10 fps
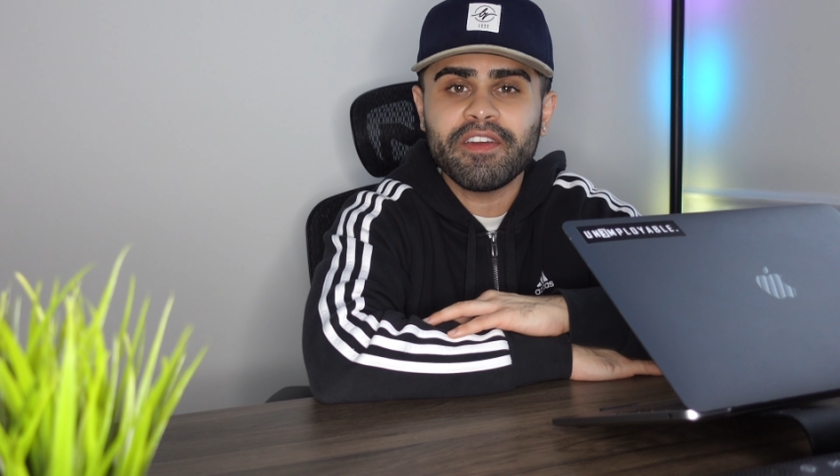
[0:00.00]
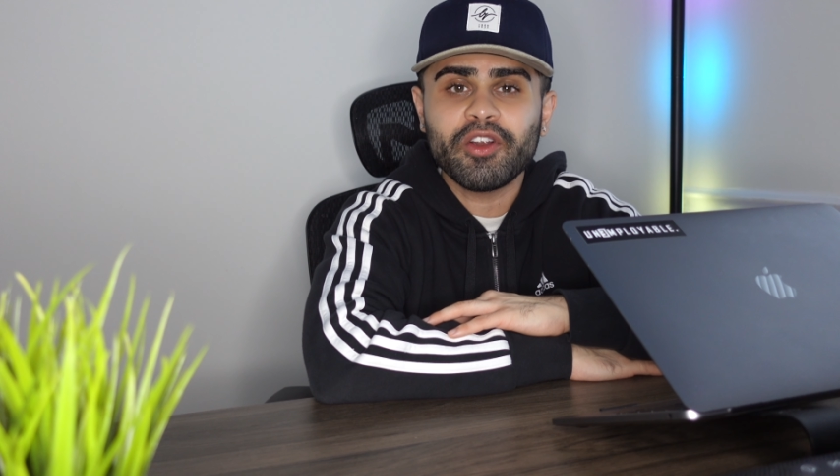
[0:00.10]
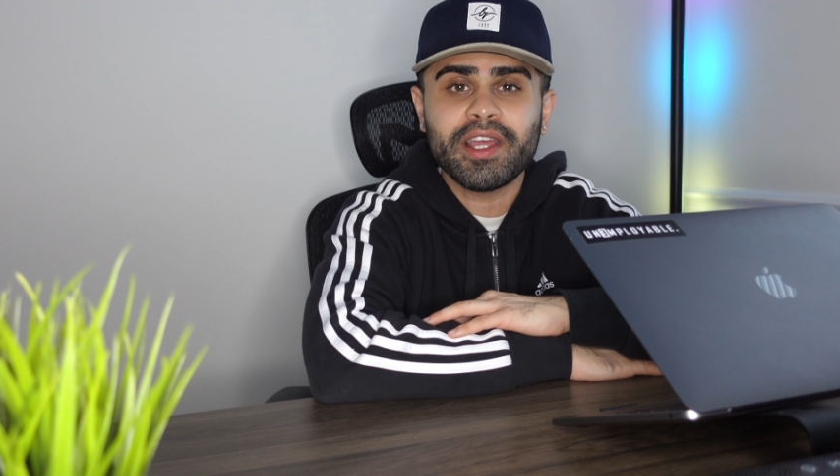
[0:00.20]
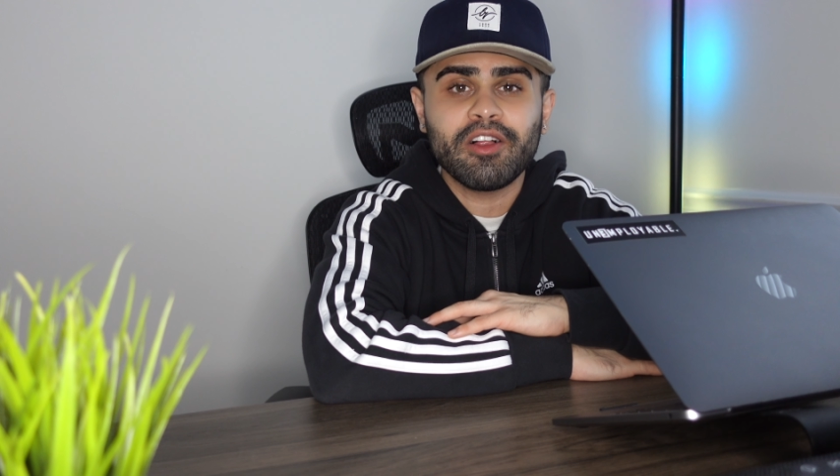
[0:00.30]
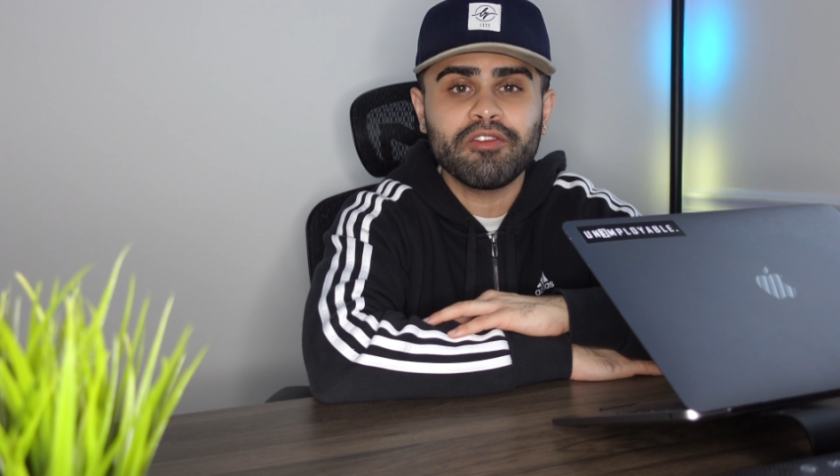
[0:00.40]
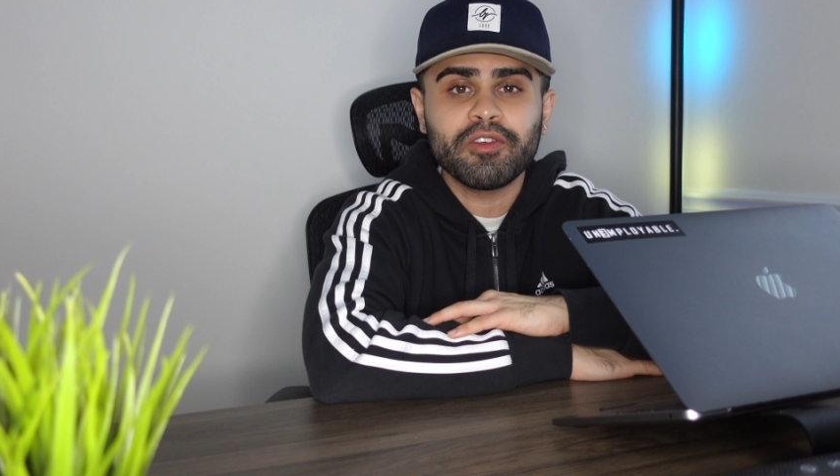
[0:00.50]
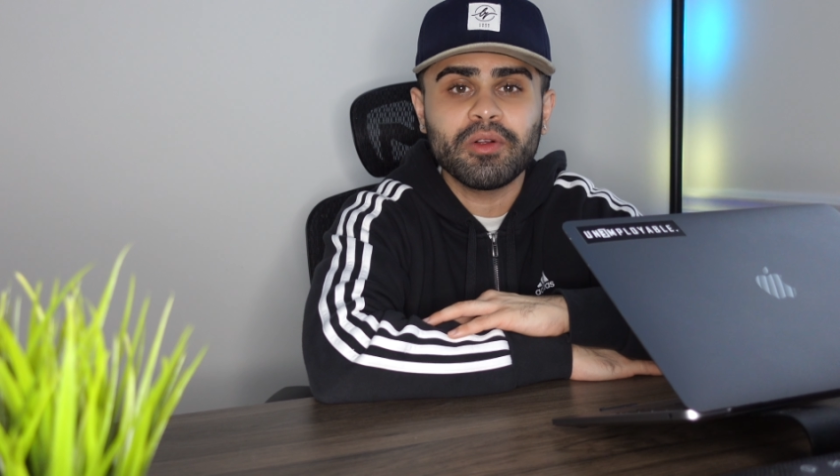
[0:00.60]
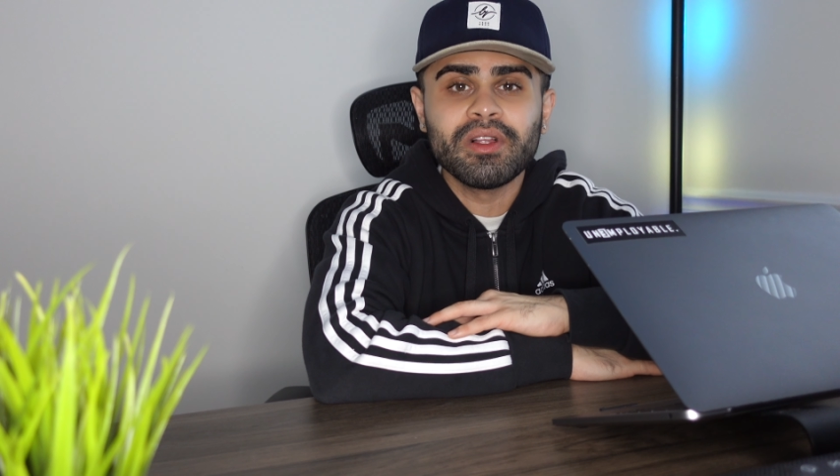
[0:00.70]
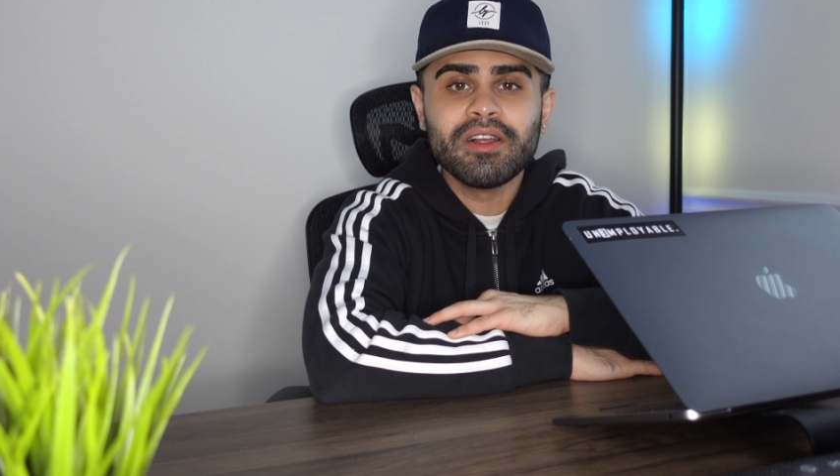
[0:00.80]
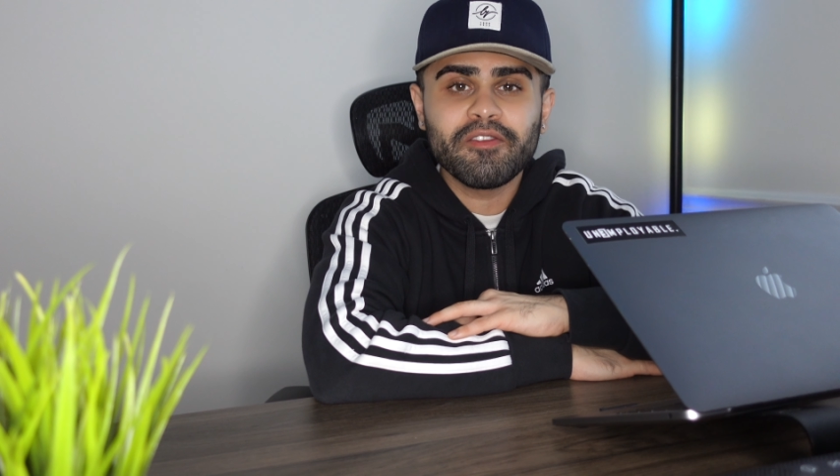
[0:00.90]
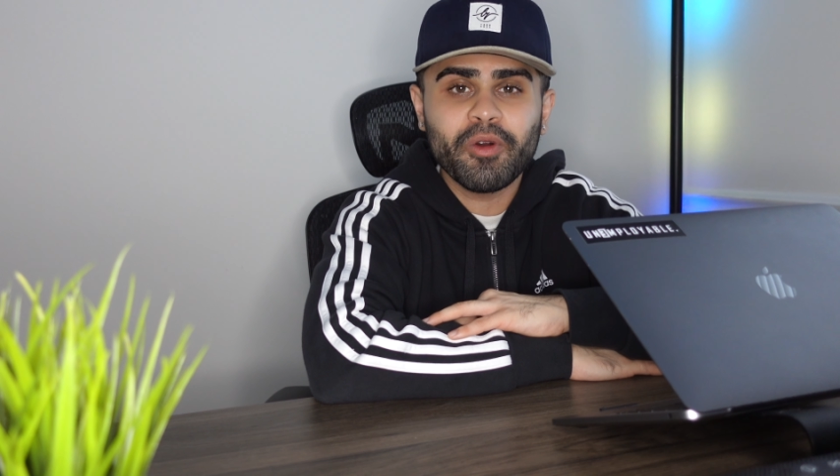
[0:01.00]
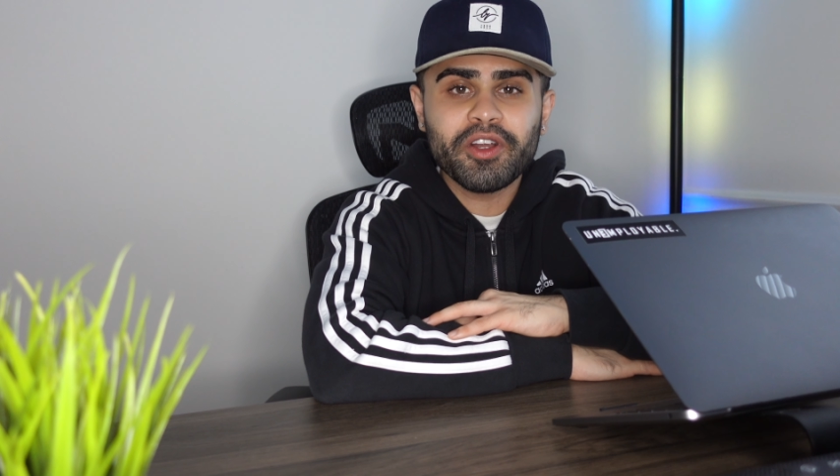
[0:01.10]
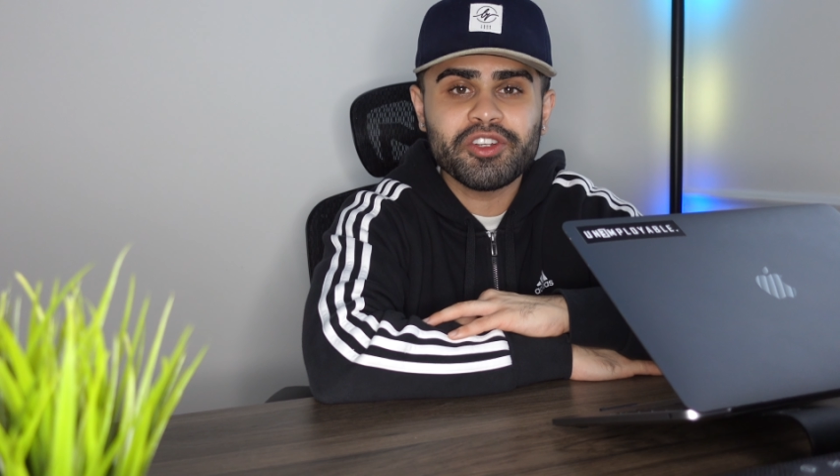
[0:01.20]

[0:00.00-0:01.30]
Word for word: very helpful for your